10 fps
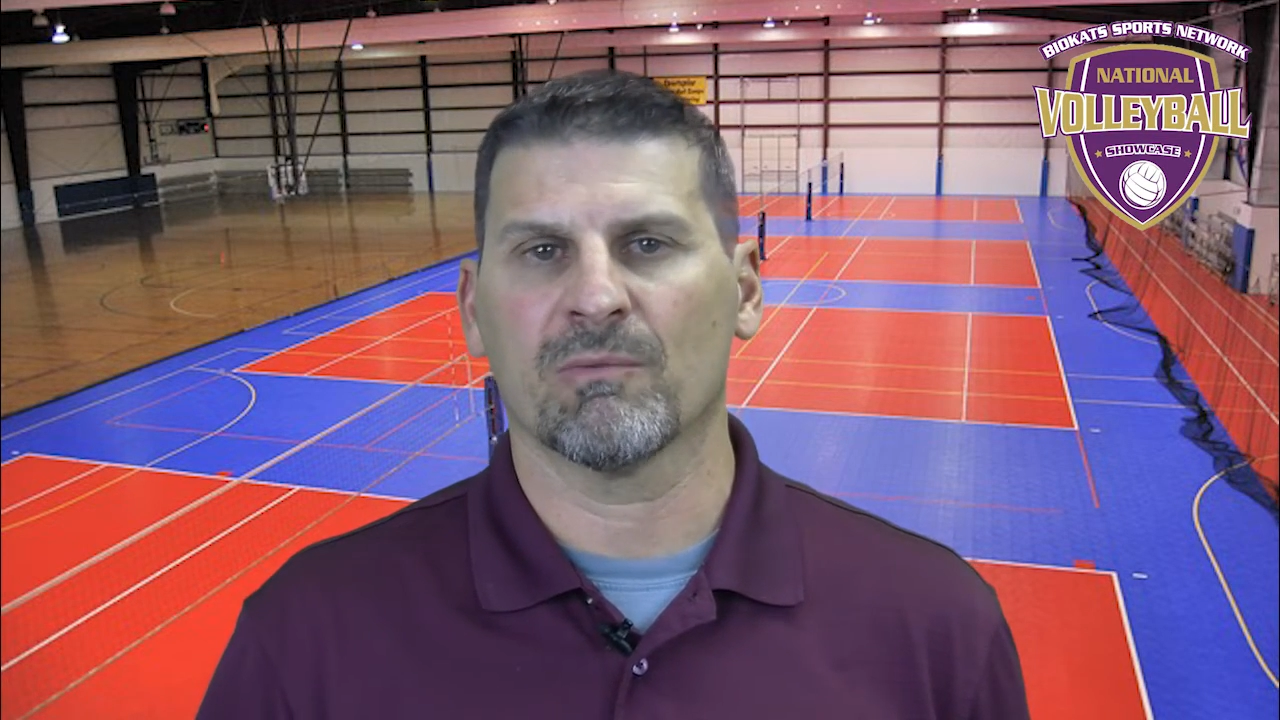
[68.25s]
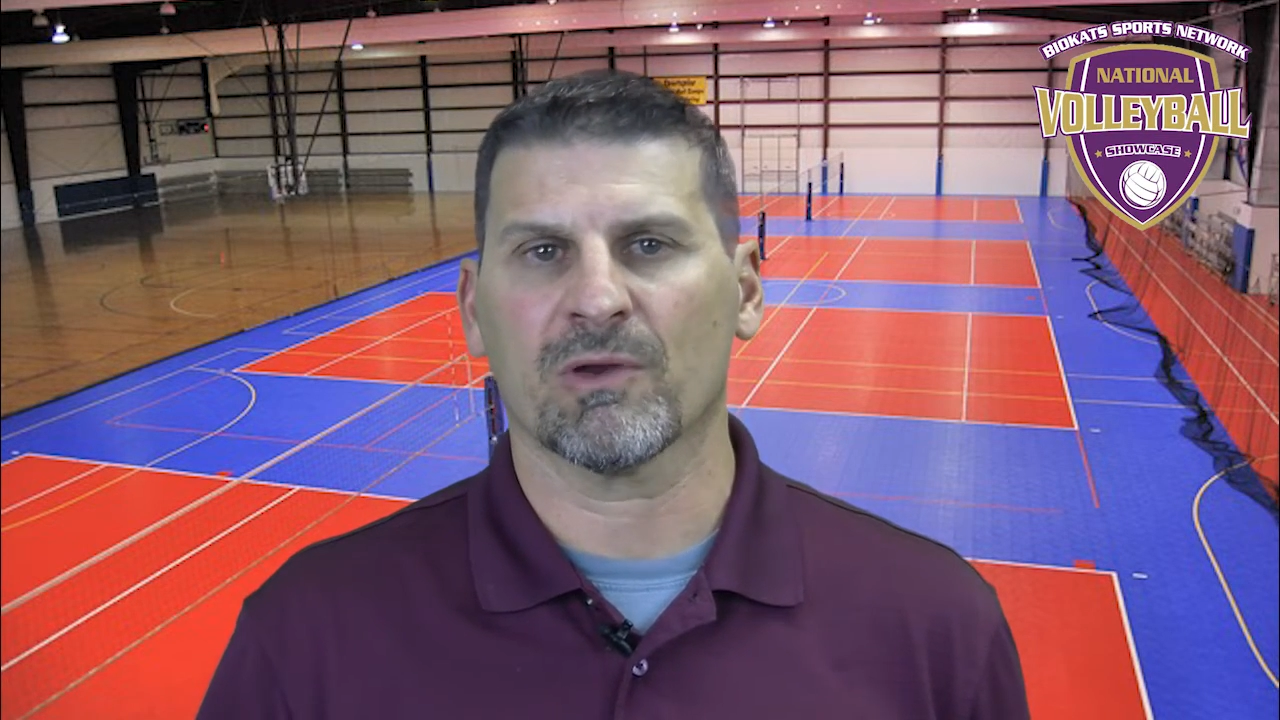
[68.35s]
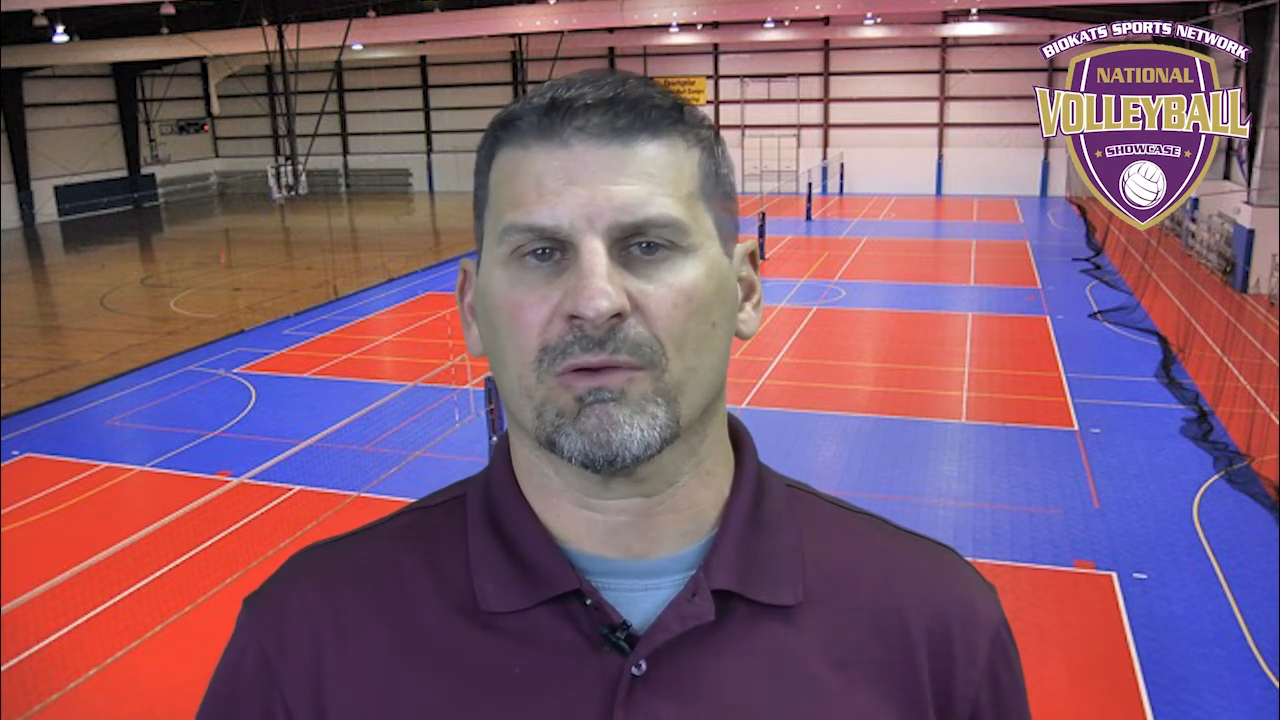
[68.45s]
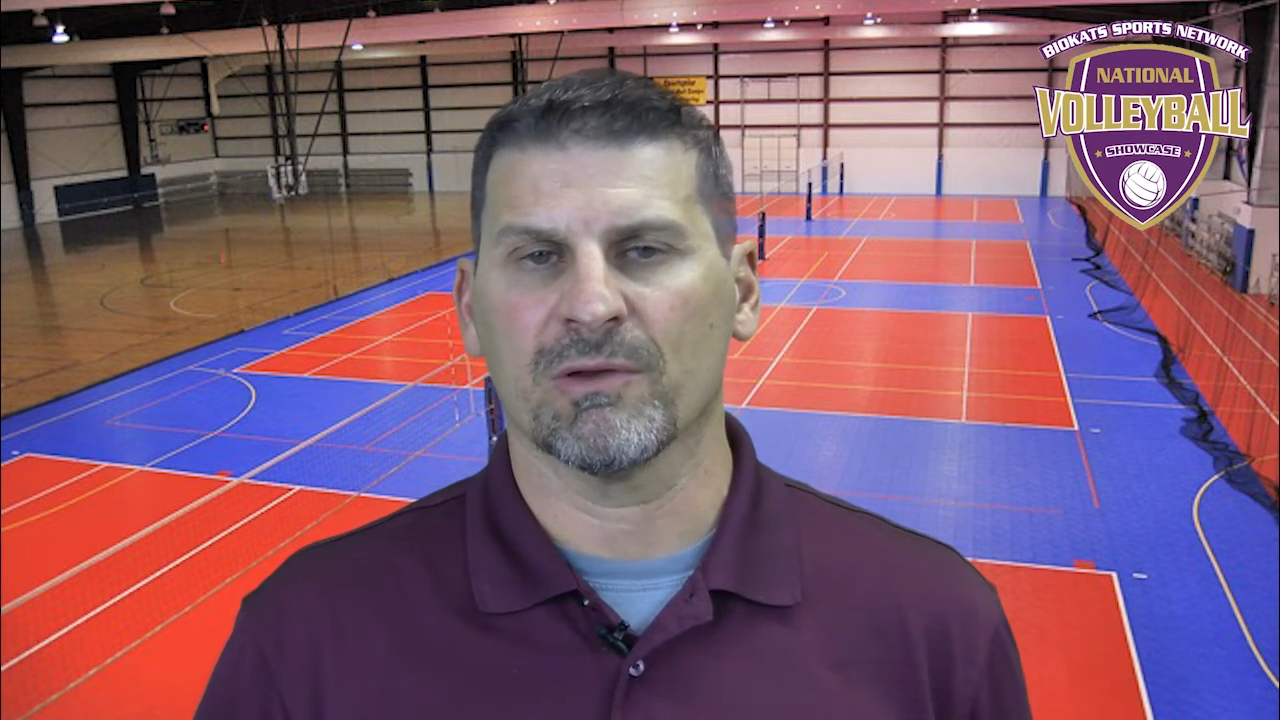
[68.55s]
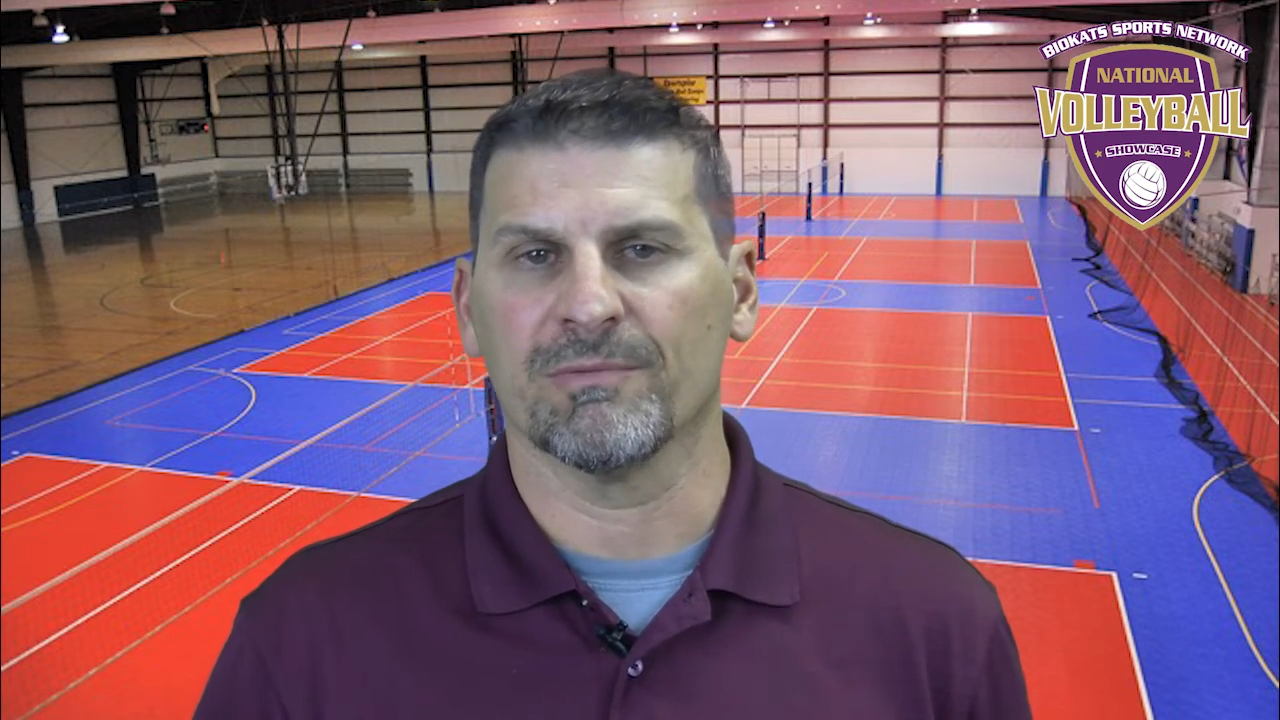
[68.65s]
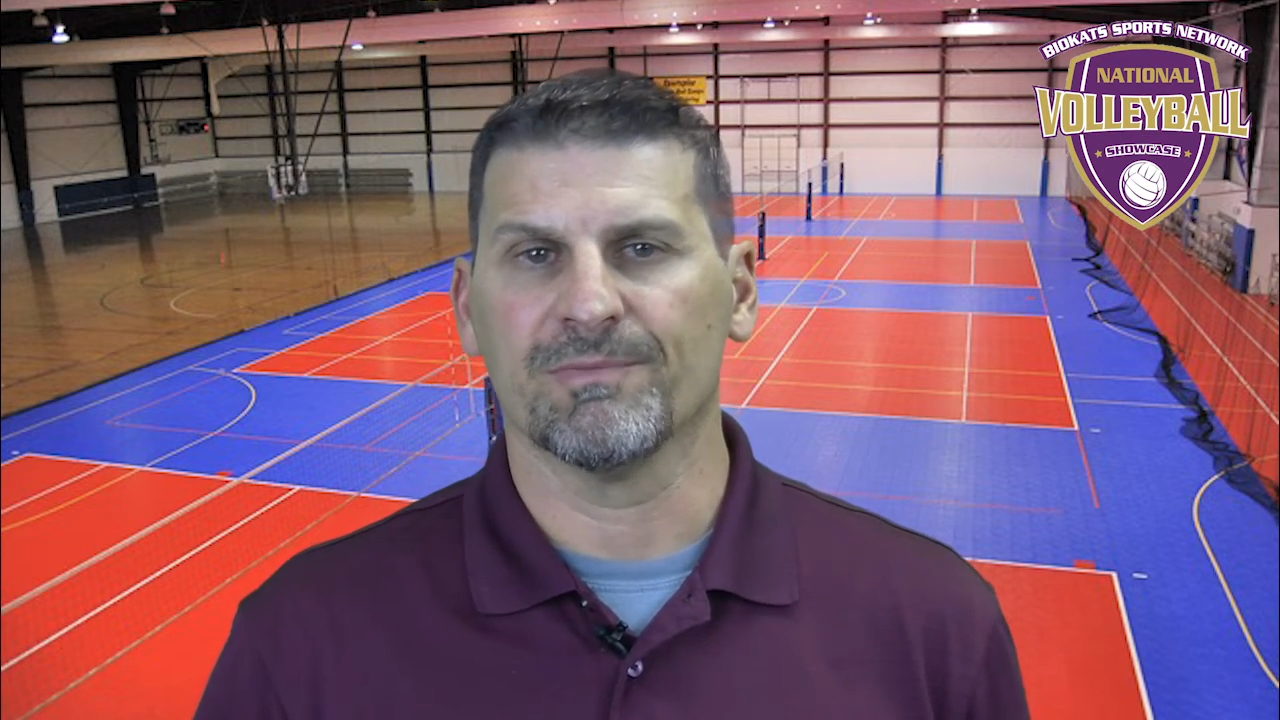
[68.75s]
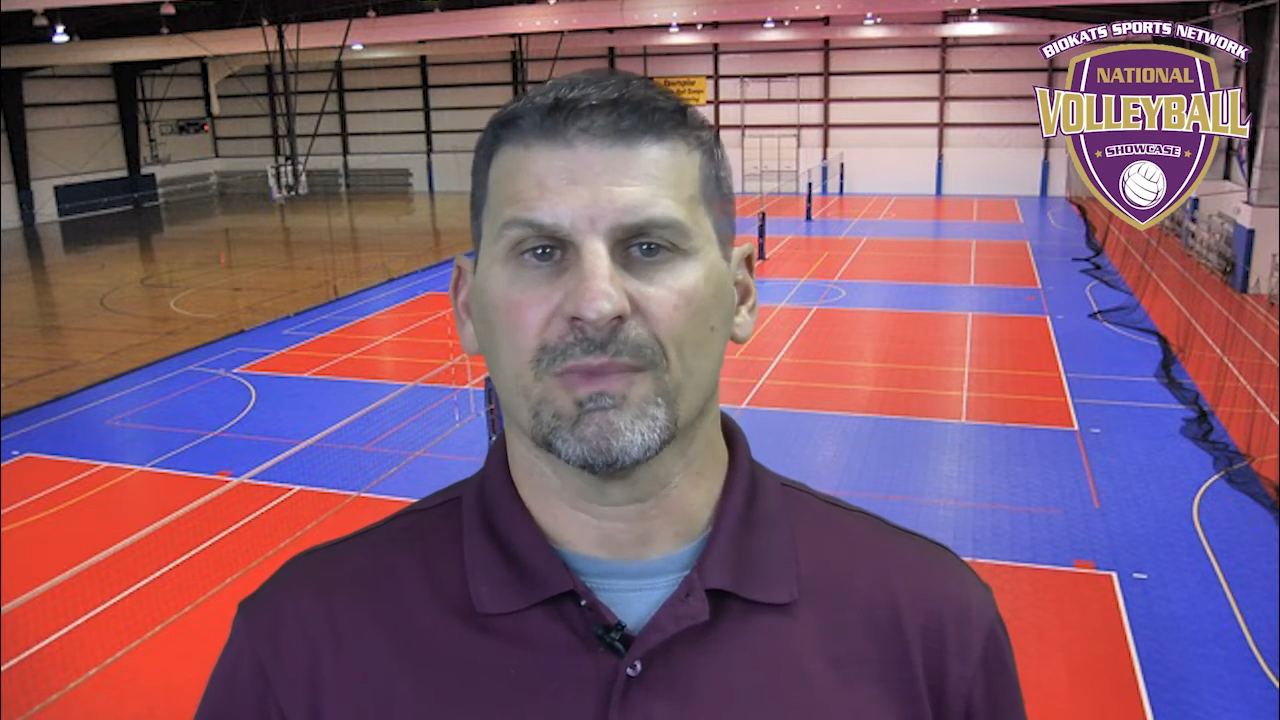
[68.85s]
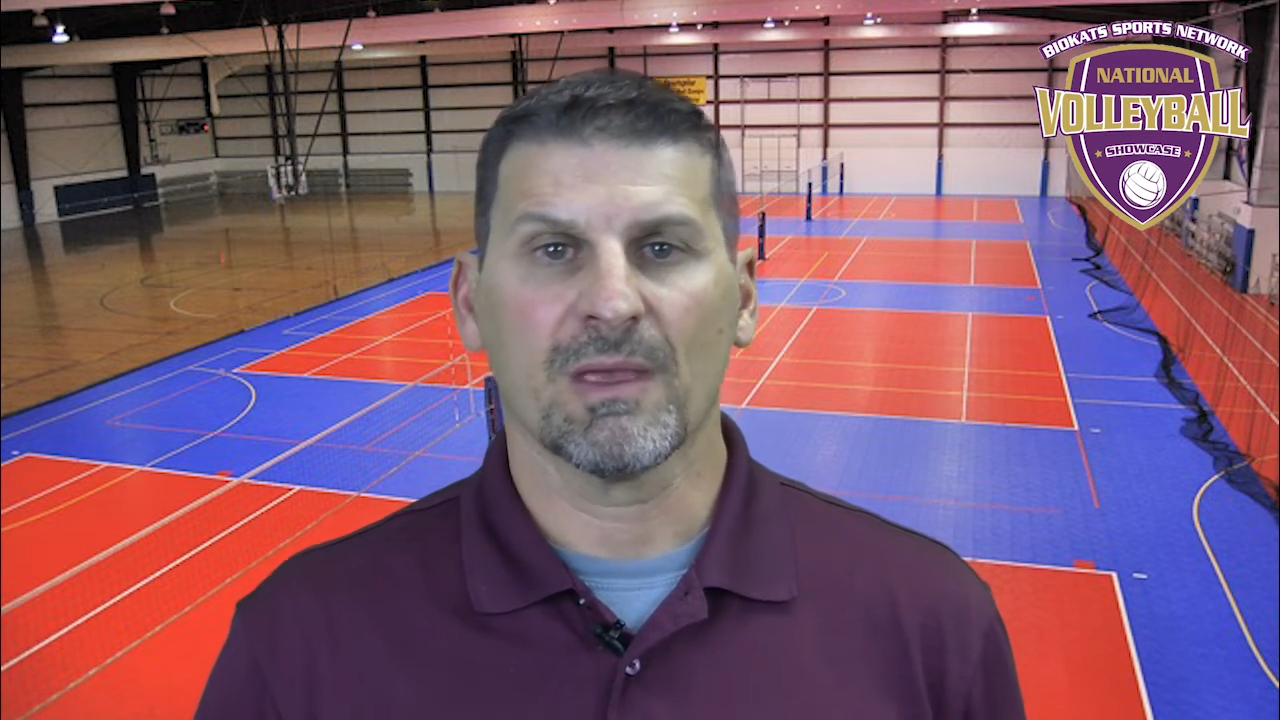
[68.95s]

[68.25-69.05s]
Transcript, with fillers: recruit.